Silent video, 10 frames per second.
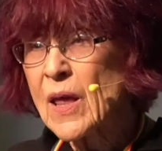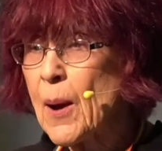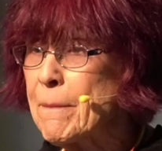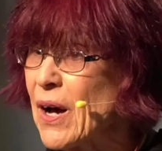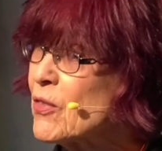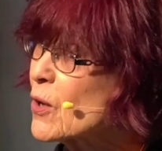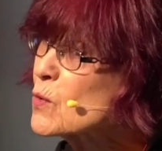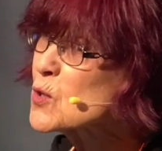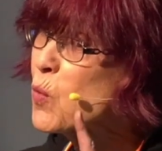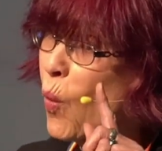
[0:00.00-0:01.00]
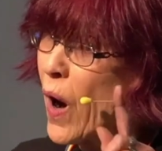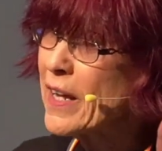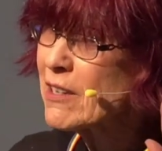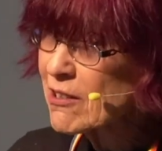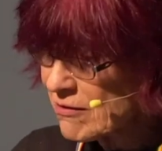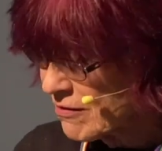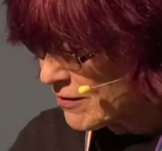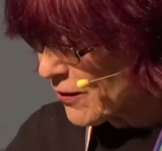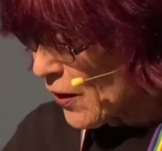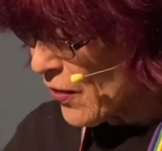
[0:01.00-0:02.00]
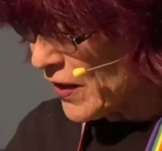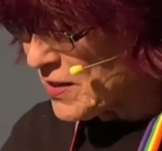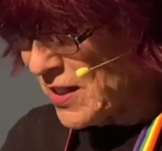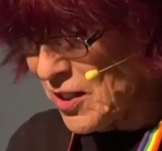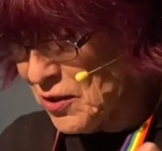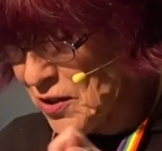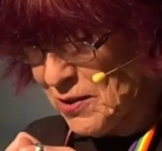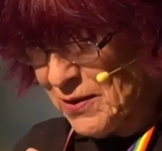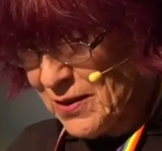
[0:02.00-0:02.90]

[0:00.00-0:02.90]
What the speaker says: But there was one that didn't,